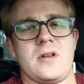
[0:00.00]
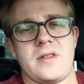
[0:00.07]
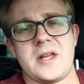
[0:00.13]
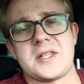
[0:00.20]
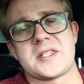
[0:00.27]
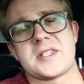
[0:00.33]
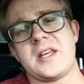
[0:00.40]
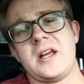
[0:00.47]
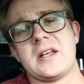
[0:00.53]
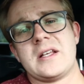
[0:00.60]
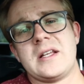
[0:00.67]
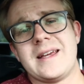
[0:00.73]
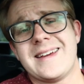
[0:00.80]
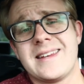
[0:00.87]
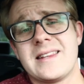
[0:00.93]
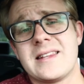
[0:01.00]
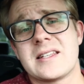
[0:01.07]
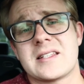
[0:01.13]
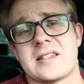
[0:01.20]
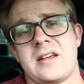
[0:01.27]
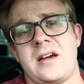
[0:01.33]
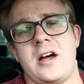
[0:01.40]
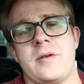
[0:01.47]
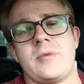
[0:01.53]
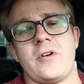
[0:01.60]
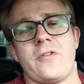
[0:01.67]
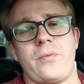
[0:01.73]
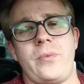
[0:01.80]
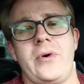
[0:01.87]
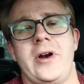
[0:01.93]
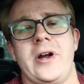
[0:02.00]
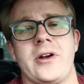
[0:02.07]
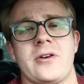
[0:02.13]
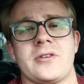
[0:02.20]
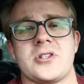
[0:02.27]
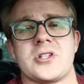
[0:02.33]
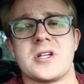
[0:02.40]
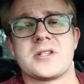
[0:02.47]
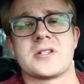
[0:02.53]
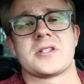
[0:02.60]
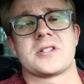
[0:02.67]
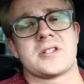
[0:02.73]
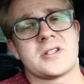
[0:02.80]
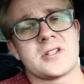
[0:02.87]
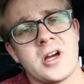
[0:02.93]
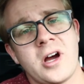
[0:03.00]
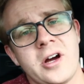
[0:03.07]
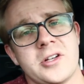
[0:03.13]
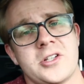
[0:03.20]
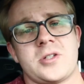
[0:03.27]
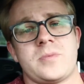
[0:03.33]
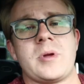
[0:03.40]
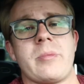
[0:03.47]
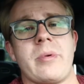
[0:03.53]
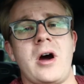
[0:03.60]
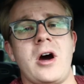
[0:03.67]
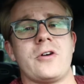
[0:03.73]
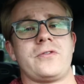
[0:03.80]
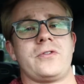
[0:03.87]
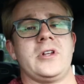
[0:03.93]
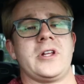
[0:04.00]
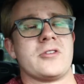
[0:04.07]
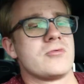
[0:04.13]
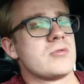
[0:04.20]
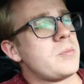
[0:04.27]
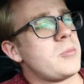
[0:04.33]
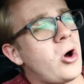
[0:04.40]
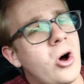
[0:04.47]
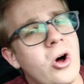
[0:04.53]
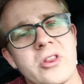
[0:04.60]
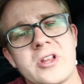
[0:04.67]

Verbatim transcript: Then suddenly, in this time of prayer, Jesus touched me powerfully and ripped all